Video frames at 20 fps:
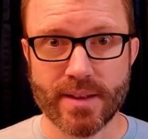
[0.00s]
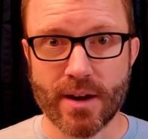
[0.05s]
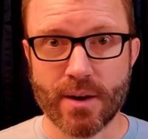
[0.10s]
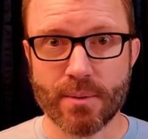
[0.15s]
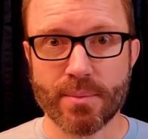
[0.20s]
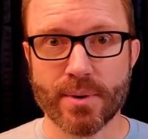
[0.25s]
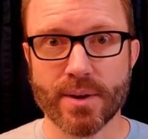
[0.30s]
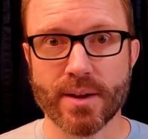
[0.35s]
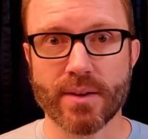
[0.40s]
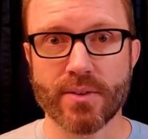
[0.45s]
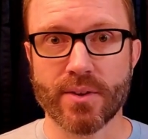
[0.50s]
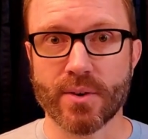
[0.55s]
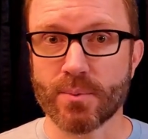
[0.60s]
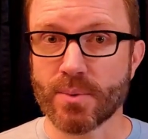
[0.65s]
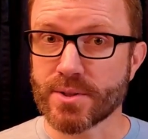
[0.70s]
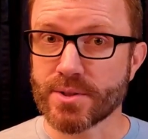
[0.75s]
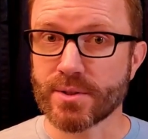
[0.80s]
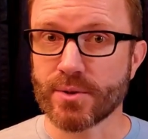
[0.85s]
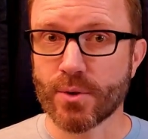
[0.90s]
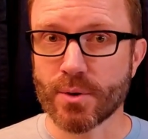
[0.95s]
Now bringing the
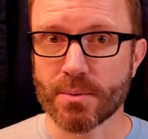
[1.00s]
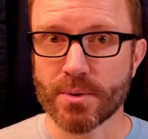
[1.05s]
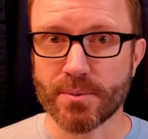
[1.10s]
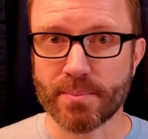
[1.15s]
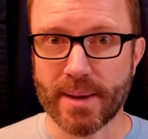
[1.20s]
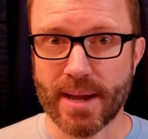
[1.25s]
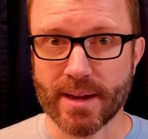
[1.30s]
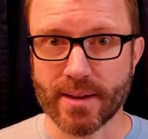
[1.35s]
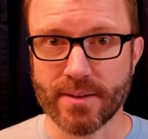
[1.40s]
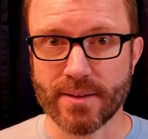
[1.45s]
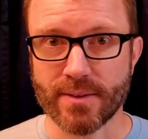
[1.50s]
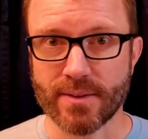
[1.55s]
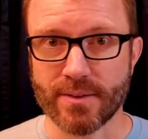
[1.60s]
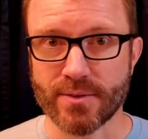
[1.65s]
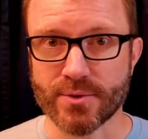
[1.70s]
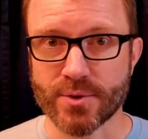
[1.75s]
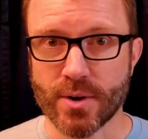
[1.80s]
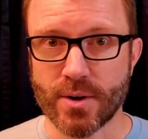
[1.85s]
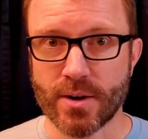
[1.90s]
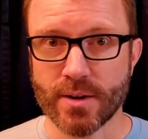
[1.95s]
original normals back into
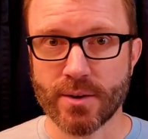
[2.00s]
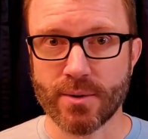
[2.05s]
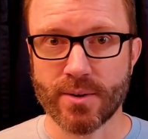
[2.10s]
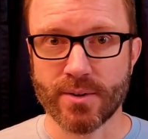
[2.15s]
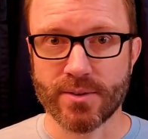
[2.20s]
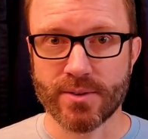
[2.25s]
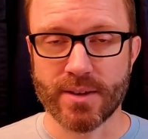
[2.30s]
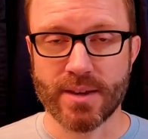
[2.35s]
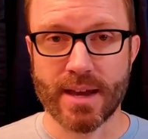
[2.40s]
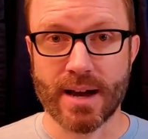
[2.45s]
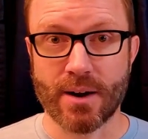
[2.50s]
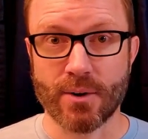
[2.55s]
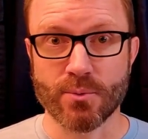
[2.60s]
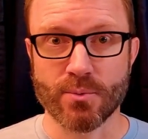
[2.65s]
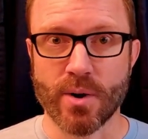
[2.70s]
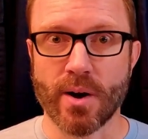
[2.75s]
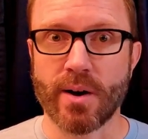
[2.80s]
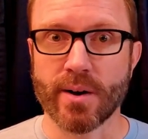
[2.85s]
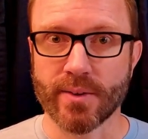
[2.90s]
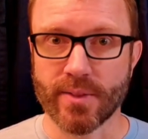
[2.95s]
this drawing, you can see how
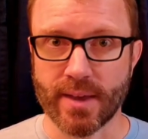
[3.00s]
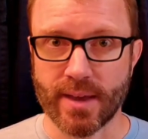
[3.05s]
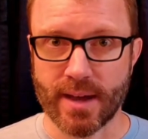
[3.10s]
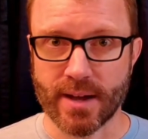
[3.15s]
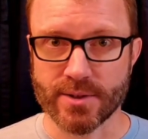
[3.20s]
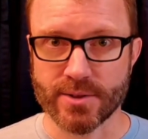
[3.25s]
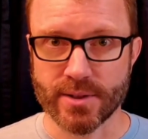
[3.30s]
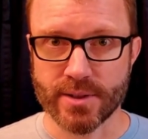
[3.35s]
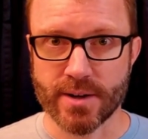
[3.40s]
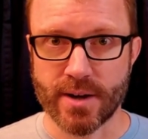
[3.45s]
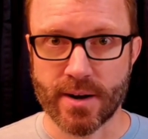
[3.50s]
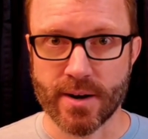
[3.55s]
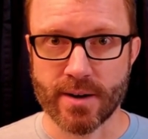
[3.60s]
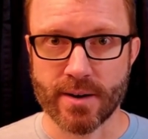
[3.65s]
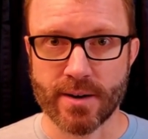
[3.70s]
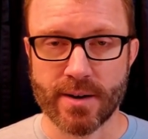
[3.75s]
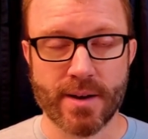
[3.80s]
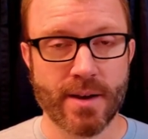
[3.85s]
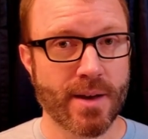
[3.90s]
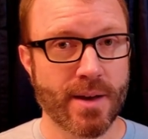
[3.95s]
wrong they actually
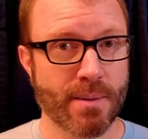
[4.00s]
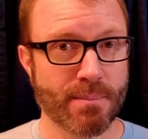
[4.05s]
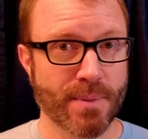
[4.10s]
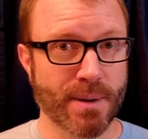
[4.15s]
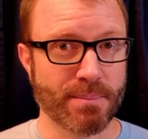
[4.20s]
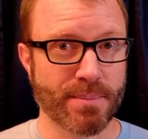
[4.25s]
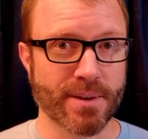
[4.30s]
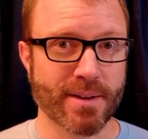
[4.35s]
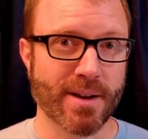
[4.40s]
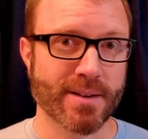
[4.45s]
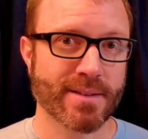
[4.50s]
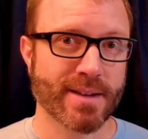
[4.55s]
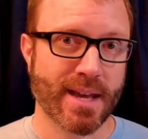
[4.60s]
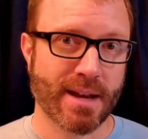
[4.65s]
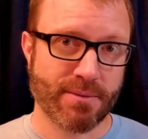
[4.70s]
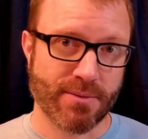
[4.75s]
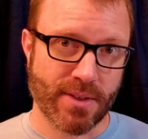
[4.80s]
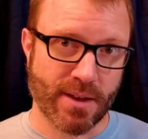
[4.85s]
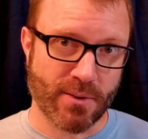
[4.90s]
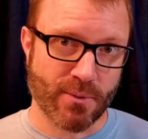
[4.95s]
are. But because I
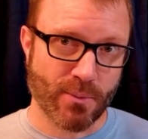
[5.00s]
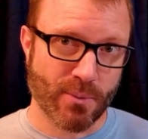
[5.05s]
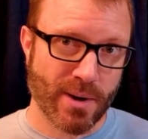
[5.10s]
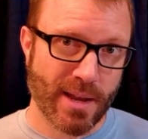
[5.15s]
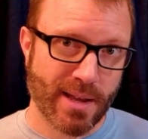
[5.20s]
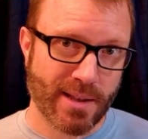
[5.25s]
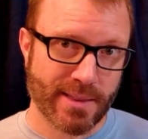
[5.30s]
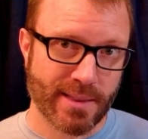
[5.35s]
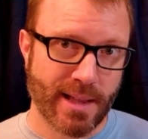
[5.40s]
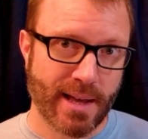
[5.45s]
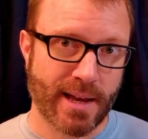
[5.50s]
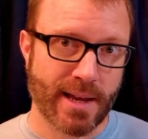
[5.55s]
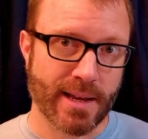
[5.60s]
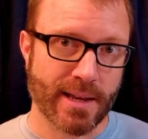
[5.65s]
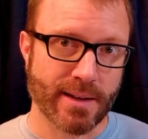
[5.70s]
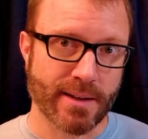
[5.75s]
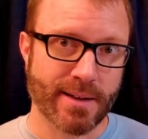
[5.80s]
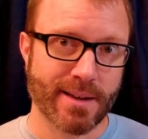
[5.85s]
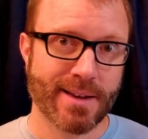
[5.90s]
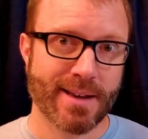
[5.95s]
have that red
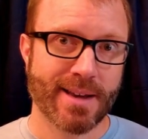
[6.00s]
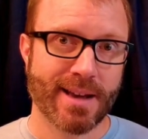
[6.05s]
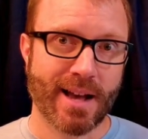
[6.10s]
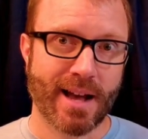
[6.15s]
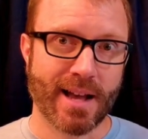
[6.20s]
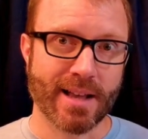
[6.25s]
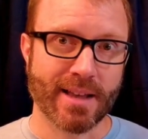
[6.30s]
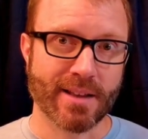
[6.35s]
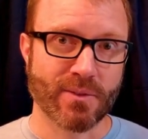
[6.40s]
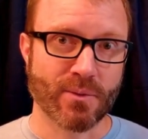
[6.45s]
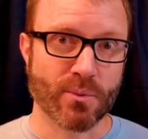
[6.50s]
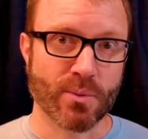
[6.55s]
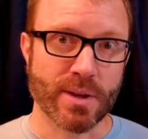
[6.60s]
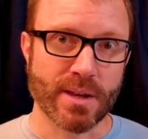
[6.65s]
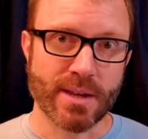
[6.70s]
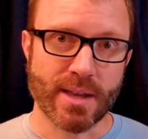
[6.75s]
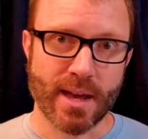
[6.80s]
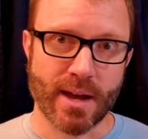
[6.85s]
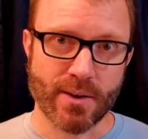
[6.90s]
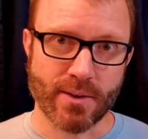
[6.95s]
line, I can
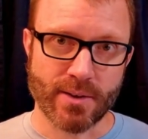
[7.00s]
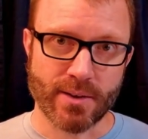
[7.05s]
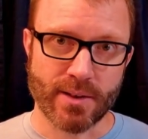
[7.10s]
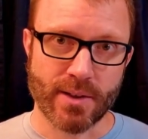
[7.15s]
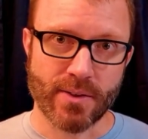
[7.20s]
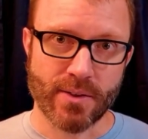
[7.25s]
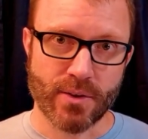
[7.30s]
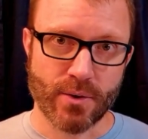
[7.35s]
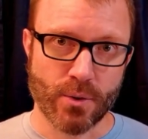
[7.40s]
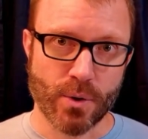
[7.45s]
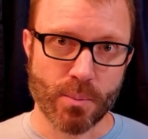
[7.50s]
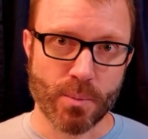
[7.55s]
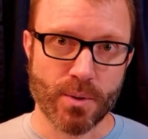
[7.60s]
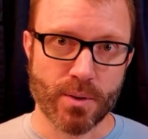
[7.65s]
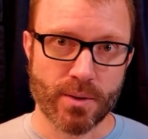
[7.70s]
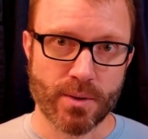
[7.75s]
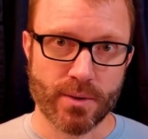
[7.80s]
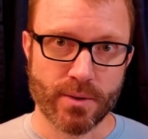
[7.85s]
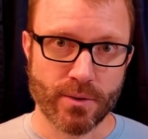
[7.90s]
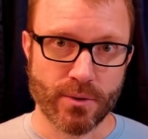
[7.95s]
recalculate the
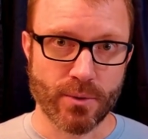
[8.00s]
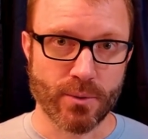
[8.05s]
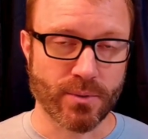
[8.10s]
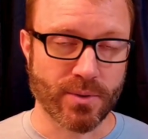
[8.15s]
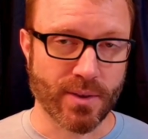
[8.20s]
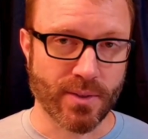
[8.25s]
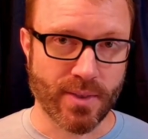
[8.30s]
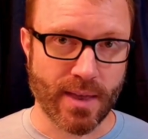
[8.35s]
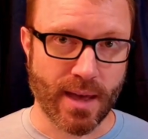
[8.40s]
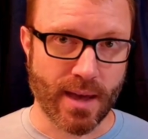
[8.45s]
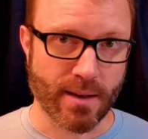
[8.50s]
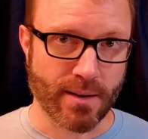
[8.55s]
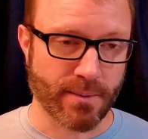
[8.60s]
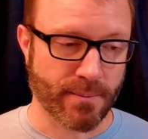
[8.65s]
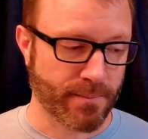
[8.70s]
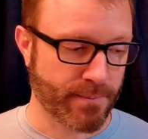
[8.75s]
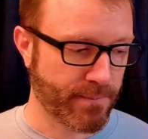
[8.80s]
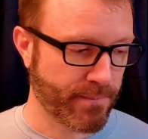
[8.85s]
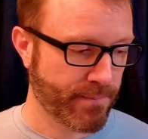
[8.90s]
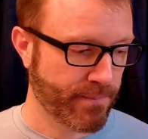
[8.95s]
normal using that.
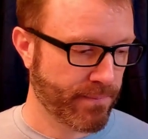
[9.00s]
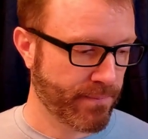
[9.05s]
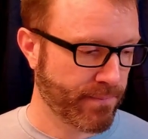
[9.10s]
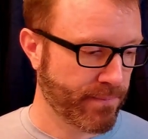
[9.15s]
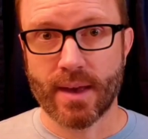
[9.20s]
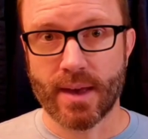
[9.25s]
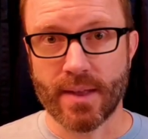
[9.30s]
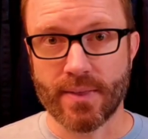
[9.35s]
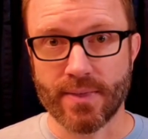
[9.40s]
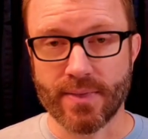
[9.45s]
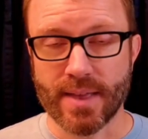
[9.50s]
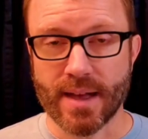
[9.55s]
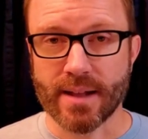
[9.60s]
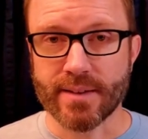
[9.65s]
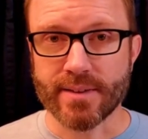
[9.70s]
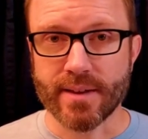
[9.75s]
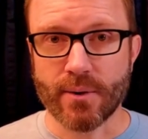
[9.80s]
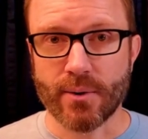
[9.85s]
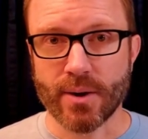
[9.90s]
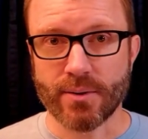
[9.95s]
And
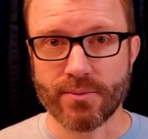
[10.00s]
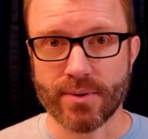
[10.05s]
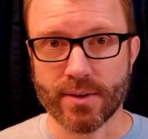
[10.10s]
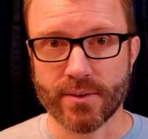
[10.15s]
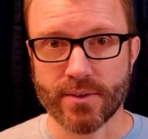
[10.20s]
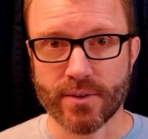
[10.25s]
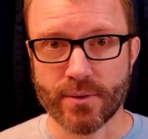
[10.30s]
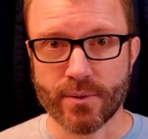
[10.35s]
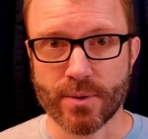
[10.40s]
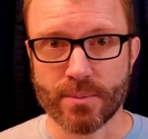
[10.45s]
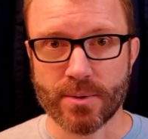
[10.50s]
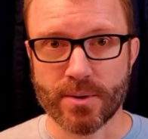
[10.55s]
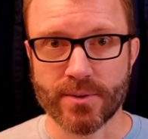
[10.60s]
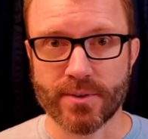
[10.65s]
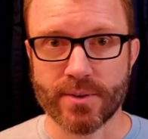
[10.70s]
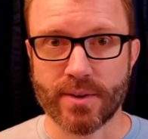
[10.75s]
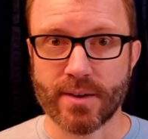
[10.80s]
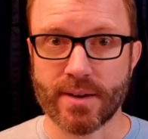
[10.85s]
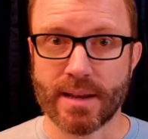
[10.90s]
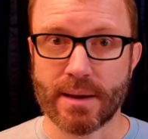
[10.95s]
that's how I fix the
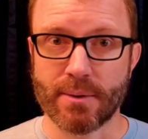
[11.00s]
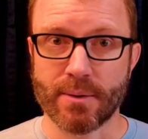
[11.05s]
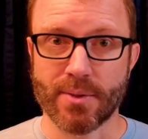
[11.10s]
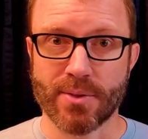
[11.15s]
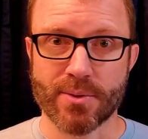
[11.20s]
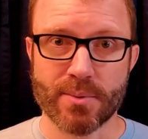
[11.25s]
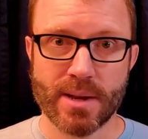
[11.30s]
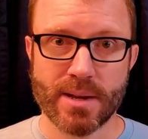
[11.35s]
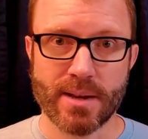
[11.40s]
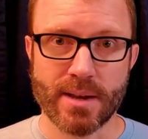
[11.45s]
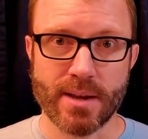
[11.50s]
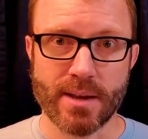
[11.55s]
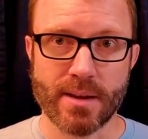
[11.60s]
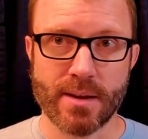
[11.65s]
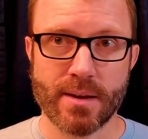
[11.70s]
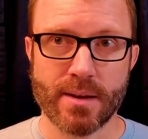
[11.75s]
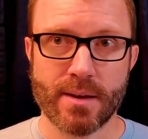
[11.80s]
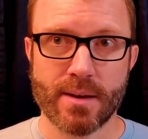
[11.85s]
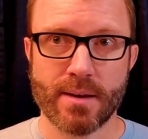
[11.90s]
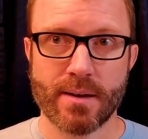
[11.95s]
normals. Now in
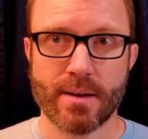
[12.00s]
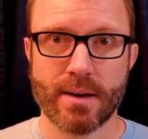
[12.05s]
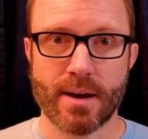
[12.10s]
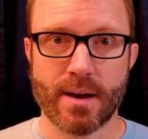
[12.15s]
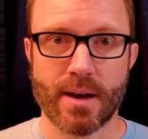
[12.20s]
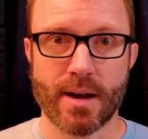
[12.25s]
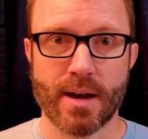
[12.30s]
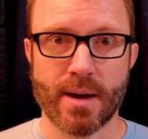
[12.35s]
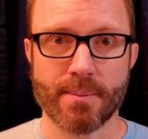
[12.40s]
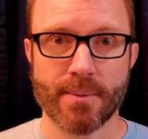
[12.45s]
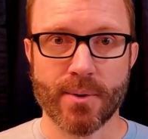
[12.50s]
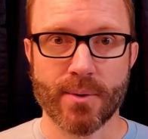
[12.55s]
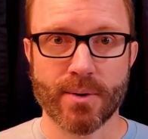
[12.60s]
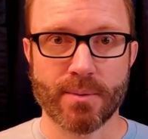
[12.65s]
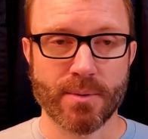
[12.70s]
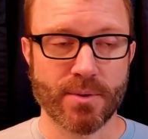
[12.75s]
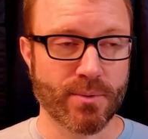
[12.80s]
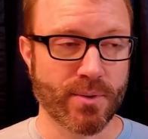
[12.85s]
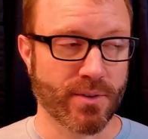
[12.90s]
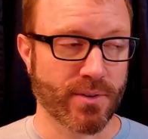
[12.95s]
3D I am going
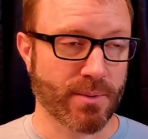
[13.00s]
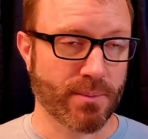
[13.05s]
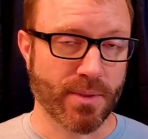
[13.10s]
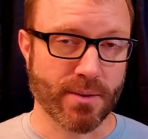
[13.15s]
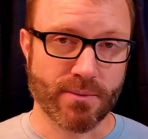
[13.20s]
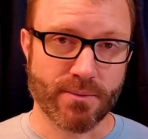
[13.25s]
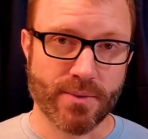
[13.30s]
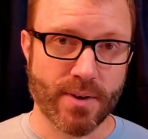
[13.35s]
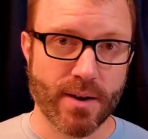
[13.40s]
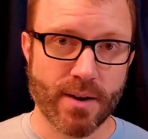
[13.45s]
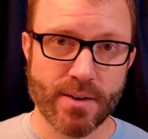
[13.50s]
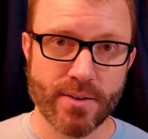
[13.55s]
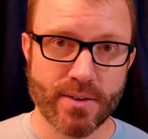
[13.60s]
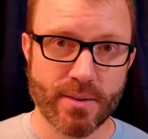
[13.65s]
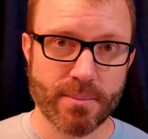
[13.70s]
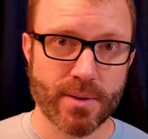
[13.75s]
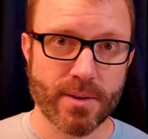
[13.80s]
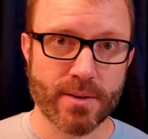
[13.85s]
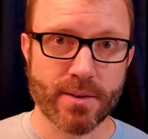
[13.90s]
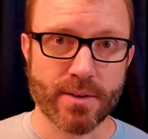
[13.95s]
to be doing something very
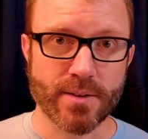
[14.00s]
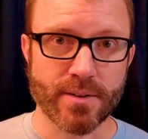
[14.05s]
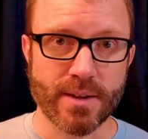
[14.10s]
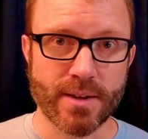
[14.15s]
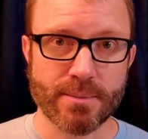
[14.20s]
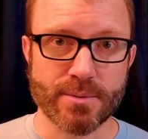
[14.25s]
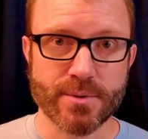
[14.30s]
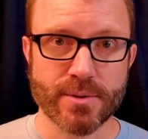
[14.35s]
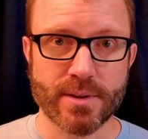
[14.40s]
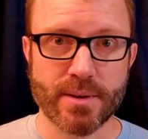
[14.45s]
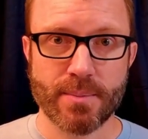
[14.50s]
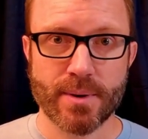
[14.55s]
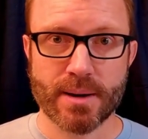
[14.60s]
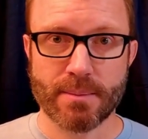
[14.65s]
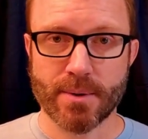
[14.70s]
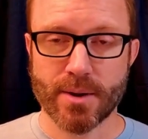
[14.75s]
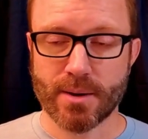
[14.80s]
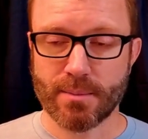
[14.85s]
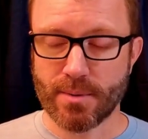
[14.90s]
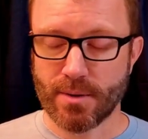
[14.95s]
similar conceptually, but
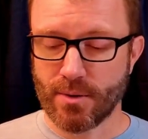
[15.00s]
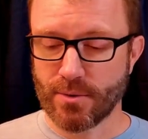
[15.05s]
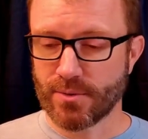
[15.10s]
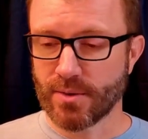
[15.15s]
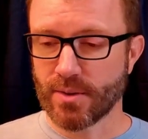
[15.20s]
I'm going to be